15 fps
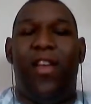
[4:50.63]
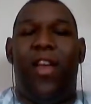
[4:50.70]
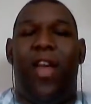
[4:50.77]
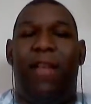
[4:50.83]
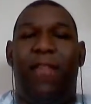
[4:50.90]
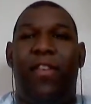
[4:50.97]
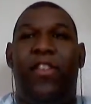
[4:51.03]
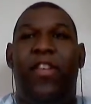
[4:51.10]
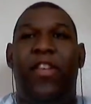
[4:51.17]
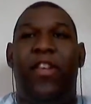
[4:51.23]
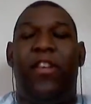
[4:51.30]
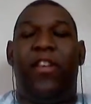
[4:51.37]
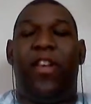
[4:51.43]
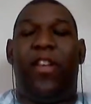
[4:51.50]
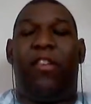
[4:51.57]
And
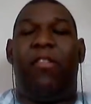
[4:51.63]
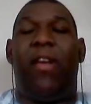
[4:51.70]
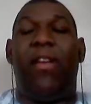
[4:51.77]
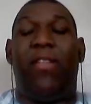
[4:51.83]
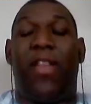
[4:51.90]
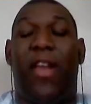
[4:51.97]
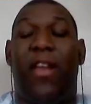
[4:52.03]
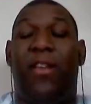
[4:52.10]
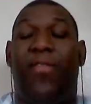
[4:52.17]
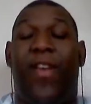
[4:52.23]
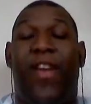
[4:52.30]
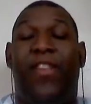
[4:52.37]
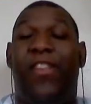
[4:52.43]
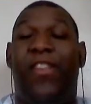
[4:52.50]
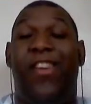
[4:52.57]
Vegeta took great
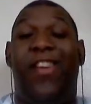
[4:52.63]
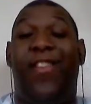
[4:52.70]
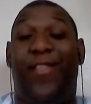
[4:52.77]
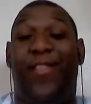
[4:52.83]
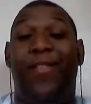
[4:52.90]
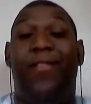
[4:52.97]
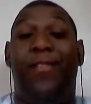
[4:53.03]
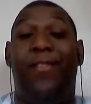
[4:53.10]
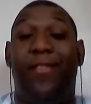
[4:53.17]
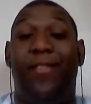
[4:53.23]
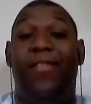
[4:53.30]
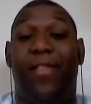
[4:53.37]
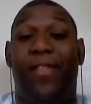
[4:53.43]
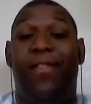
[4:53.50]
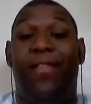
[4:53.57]
satisfaction in it too,
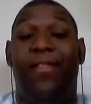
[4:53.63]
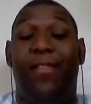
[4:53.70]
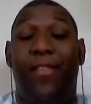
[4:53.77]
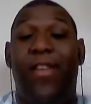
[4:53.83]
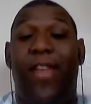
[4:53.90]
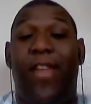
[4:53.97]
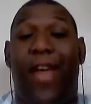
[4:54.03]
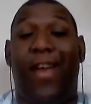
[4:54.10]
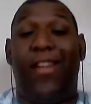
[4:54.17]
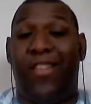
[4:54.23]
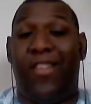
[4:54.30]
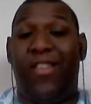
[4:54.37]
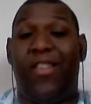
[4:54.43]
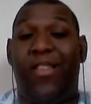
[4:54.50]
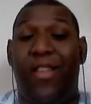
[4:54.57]
you know. That
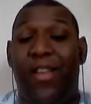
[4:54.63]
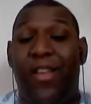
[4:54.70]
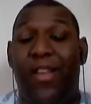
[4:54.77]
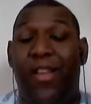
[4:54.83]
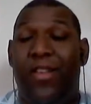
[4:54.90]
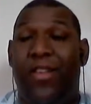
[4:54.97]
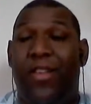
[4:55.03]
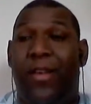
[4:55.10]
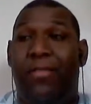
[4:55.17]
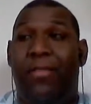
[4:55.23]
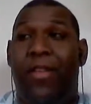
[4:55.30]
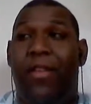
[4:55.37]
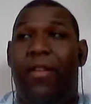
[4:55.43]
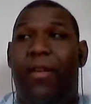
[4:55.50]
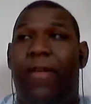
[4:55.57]
is
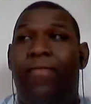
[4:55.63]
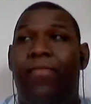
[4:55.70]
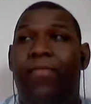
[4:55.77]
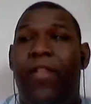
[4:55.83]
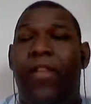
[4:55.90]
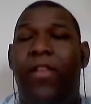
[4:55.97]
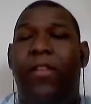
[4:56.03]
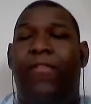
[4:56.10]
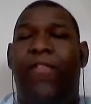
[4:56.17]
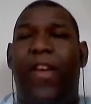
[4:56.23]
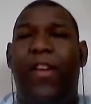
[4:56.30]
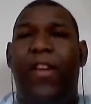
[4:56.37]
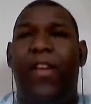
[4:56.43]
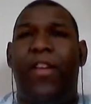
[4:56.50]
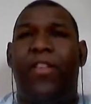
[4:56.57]
something, you know. The
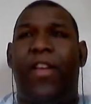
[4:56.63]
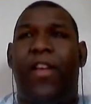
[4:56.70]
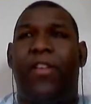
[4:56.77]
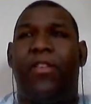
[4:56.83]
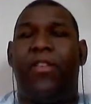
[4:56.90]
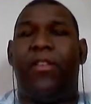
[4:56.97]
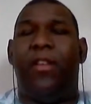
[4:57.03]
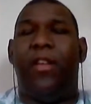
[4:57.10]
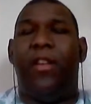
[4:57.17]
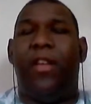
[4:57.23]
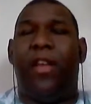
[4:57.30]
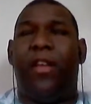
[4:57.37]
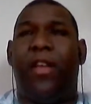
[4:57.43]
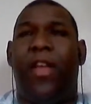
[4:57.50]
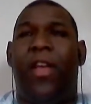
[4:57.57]
fact
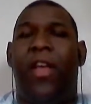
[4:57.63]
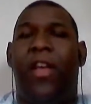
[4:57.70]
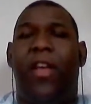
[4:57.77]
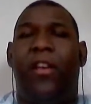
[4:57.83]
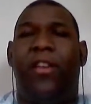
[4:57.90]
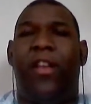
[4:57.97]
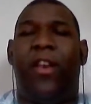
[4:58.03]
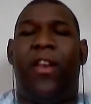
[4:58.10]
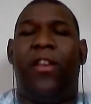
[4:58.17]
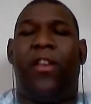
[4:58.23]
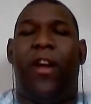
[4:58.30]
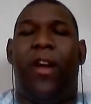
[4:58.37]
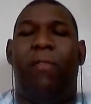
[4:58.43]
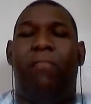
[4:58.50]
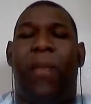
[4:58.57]
that Hit said he's
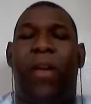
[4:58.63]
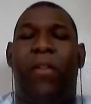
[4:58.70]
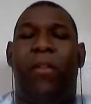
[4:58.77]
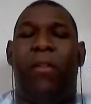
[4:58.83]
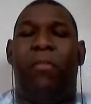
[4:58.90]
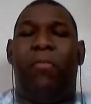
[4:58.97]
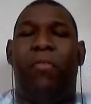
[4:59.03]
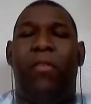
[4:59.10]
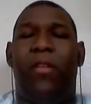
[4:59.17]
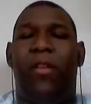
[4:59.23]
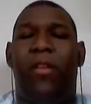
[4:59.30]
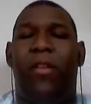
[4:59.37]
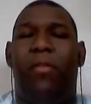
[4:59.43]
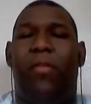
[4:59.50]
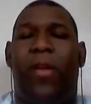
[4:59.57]
gotten better,
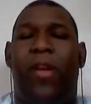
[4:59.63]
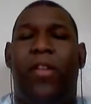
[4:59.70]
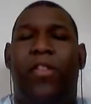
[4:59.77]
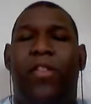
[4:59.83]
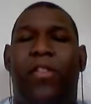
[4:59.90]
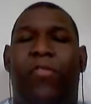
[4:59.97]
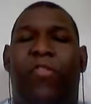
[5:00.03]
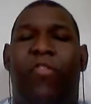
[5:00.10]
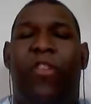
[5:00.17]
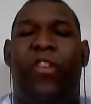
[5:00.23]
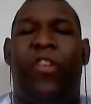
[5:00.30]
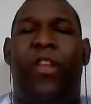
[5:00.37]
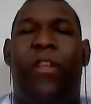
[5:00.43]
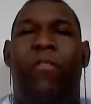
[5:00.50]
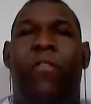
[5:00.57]
and because he was
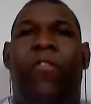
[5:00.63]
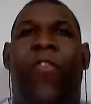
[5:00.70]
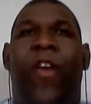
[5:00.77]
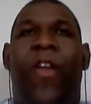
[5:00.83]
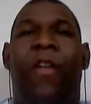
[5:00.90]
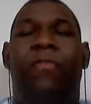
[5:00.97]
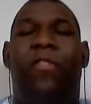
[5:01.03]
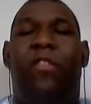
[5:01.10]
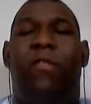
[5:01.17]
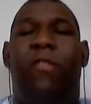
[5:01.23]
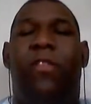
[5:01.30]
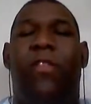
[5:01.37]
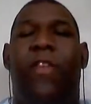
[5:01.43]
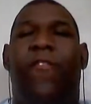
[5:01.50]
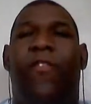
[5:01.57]
fighting him
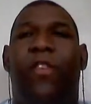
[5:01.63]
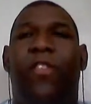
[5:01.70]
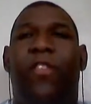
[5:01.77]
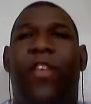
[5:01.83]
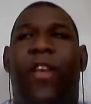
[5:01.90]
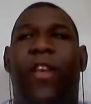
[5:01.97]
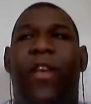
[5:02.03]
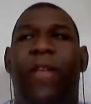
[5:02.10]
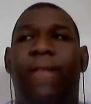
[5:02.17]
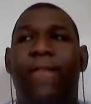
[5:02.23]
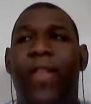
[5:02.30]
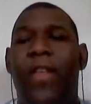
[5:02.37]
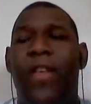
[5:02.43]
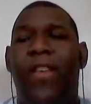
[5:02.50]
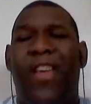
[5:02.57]
seriously for a second.
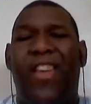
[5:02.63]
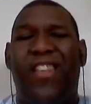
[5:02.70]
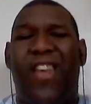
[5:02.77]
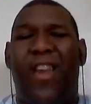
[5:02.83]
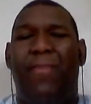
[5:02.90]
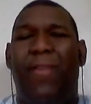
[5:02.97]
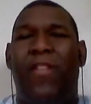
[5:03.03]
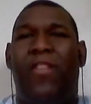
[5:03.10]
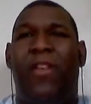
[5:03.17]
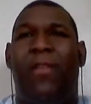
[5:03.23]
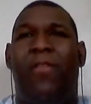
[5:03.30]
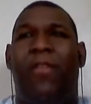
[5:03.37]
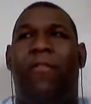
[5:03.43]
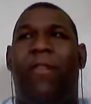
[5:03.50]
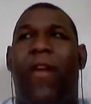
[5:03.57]
That's got to be
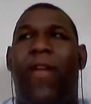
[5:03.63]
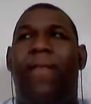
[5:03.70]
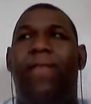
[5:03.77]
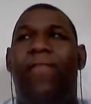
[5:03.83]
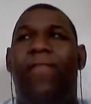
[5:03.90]
something, right?